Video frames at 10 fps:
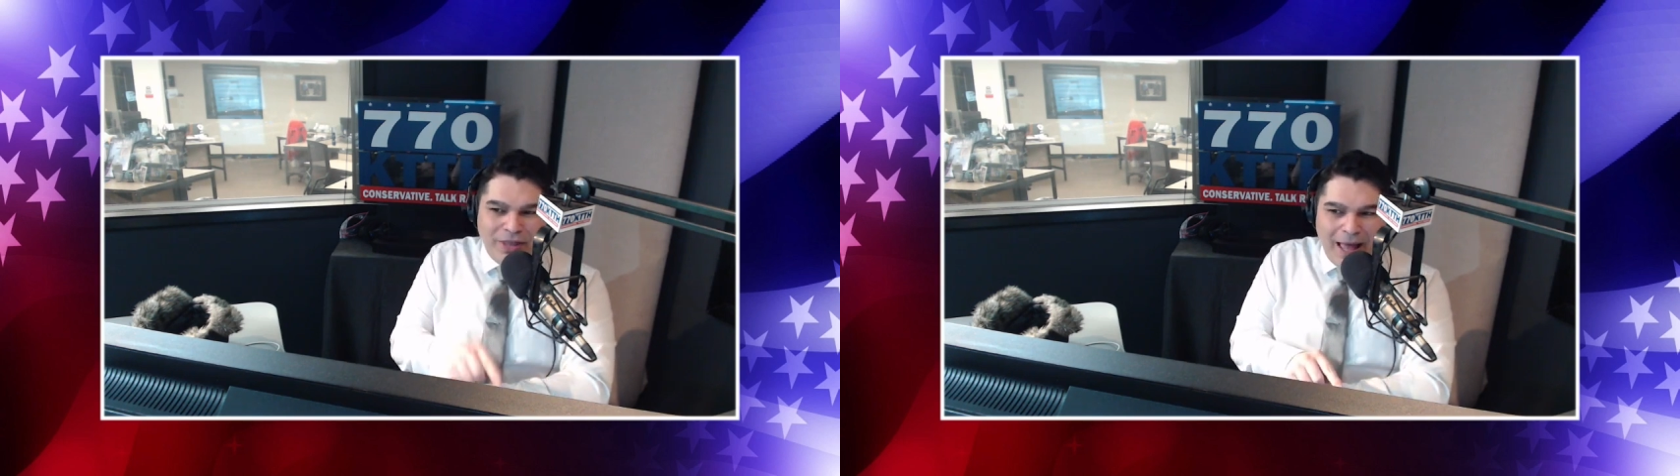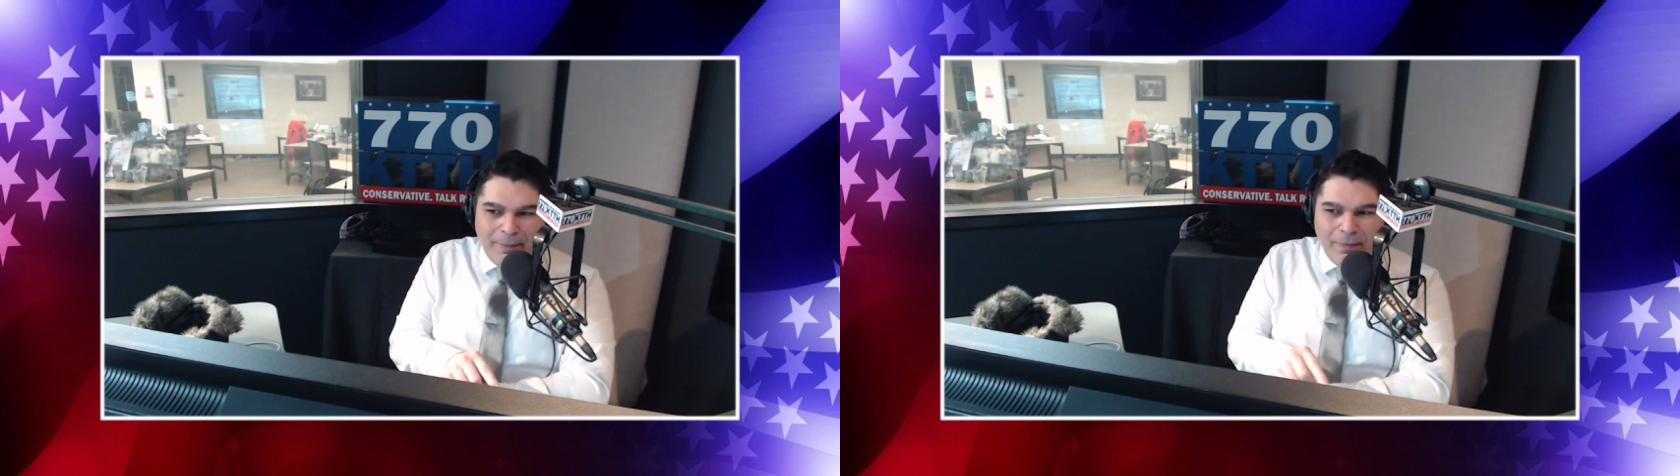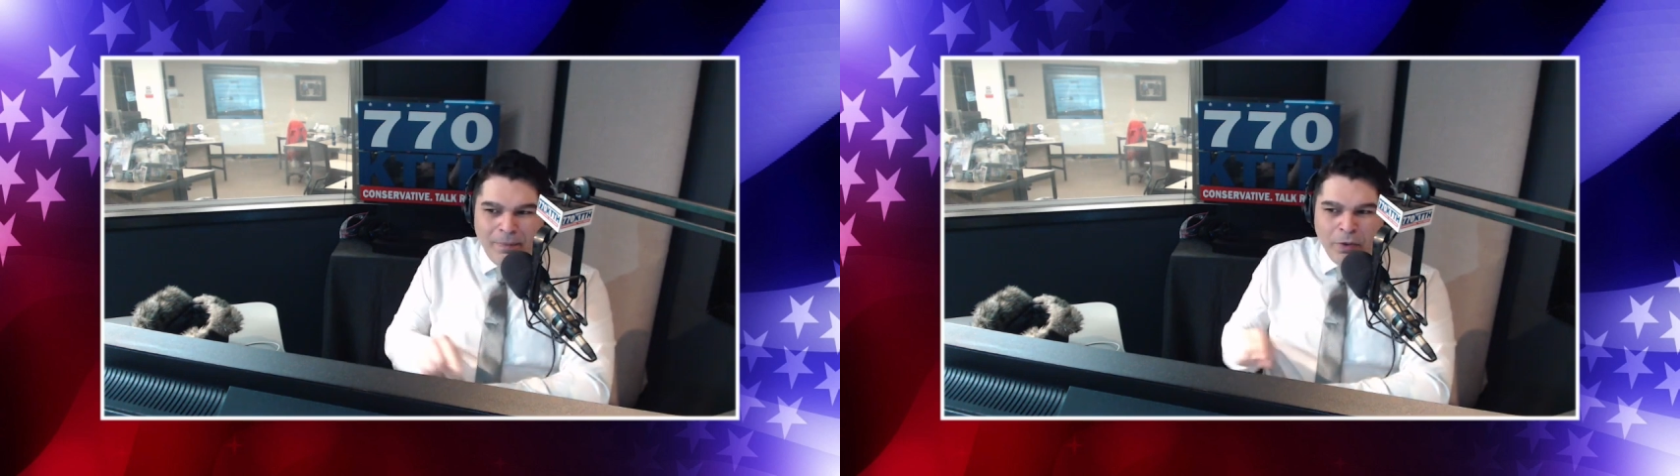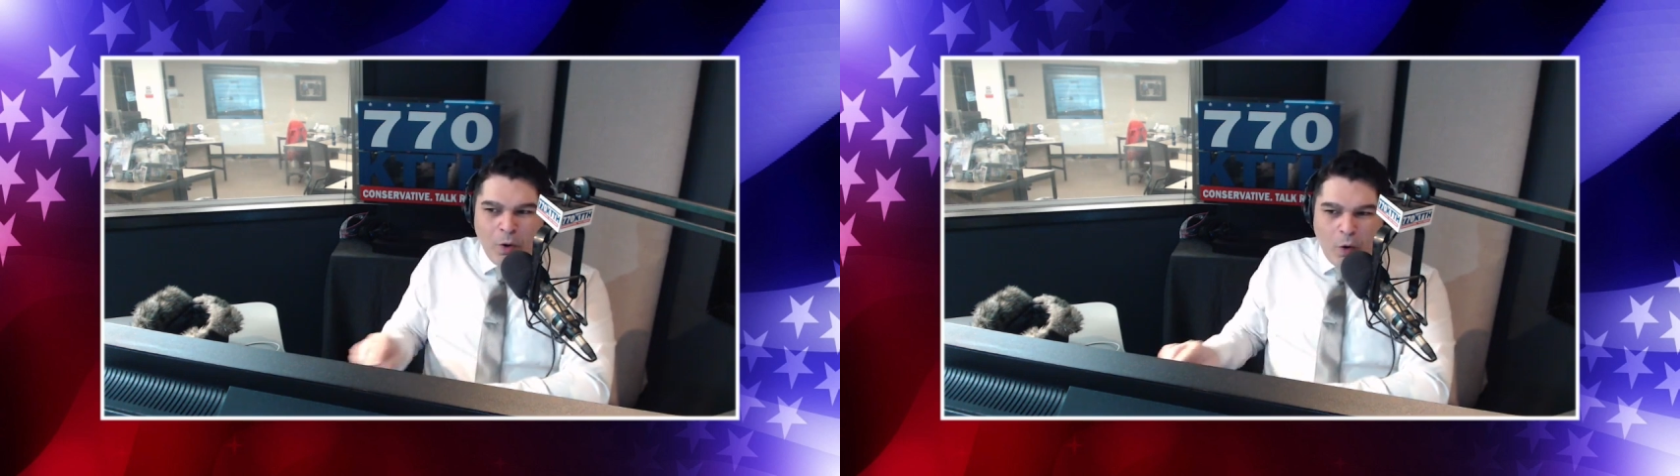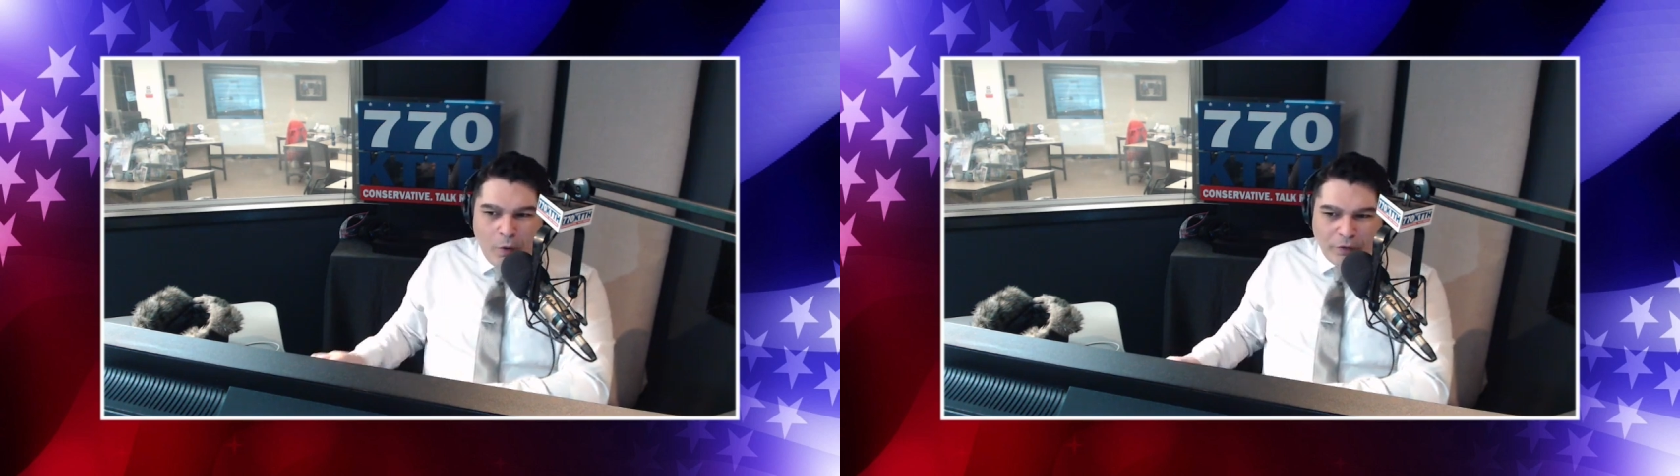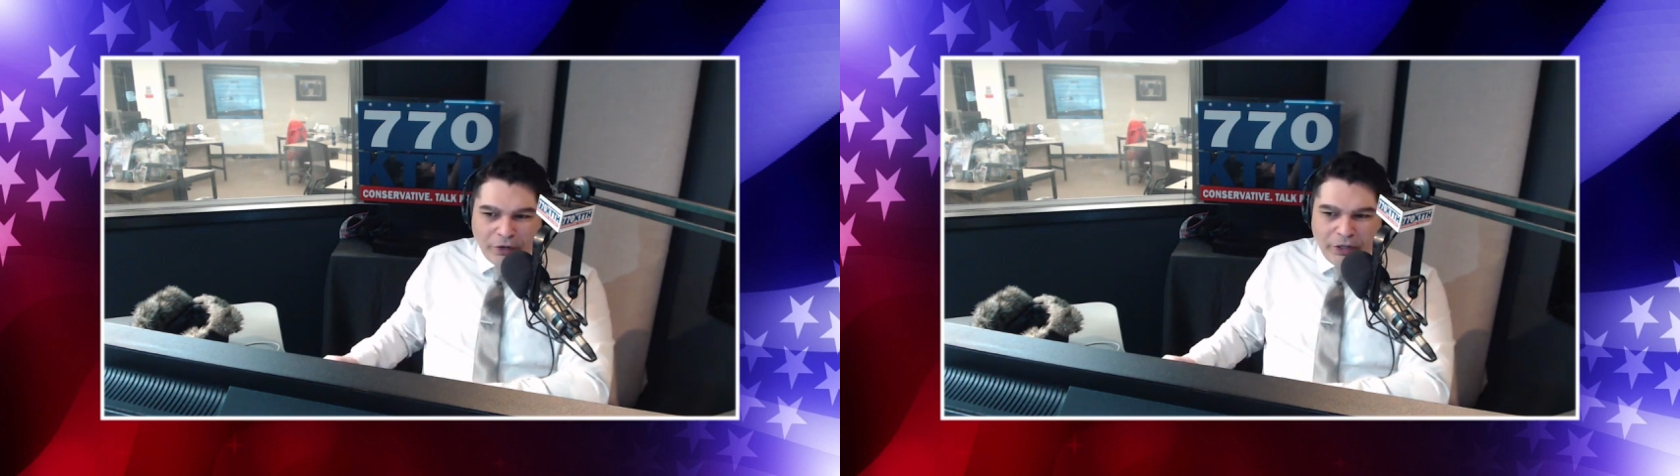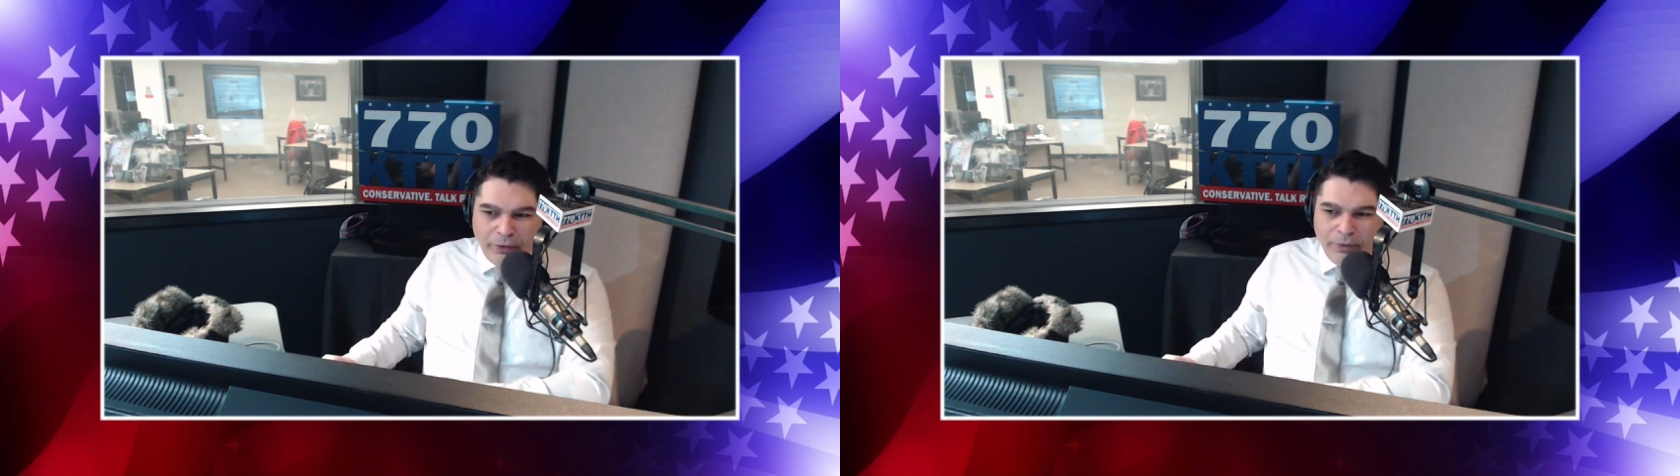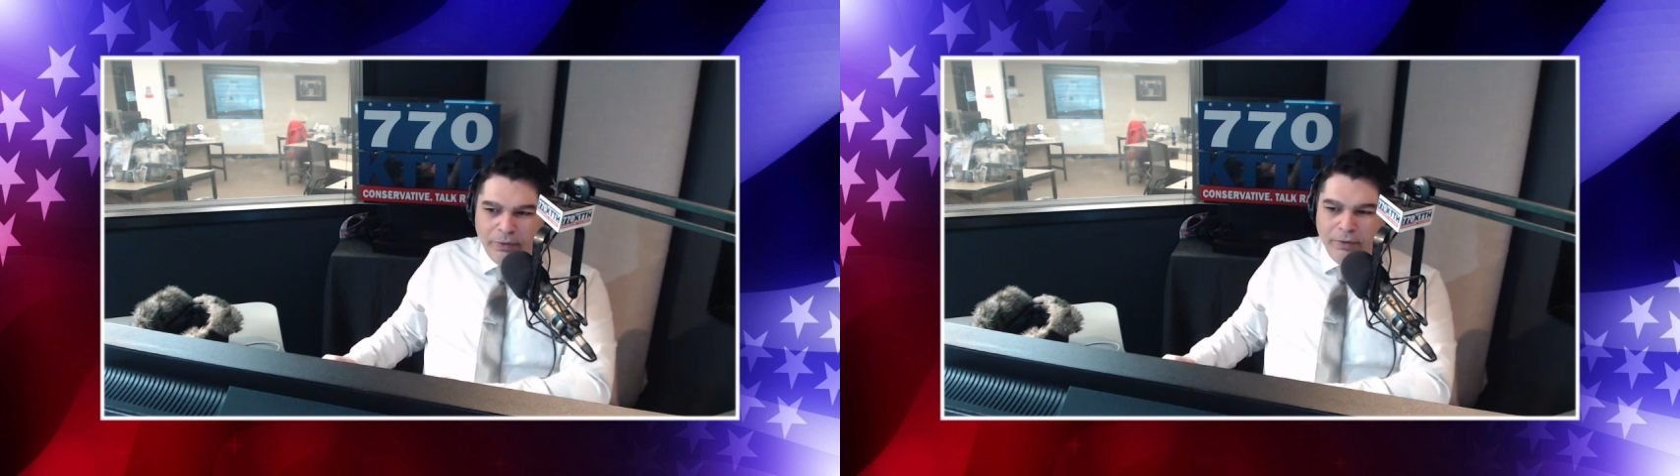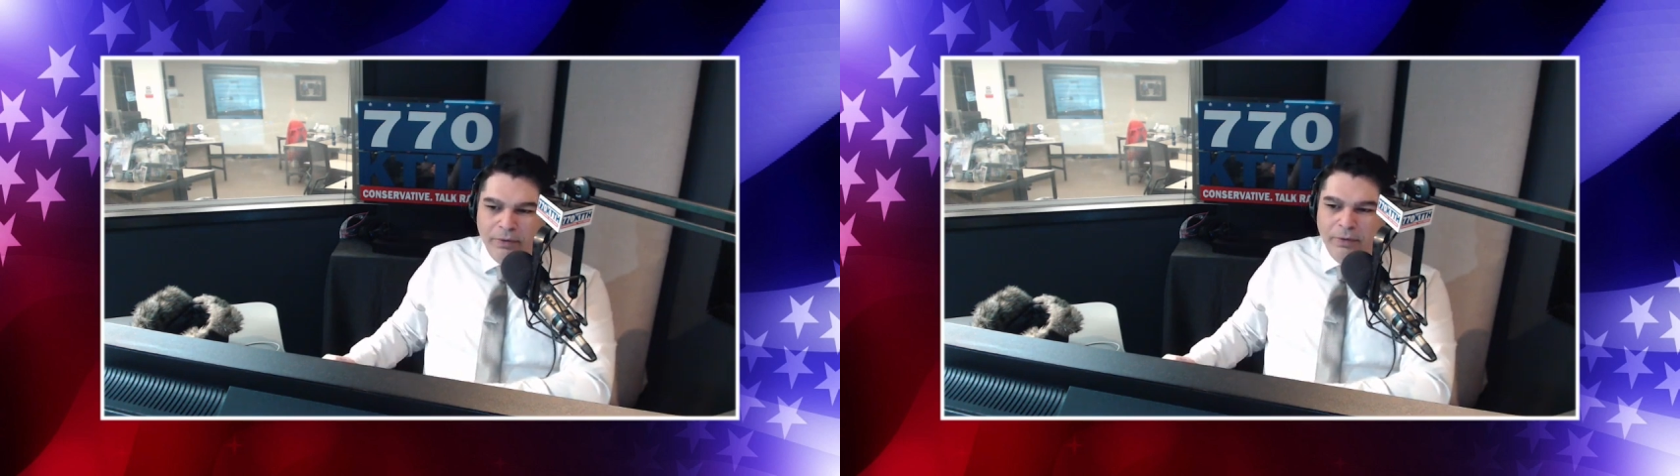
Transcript: them over you.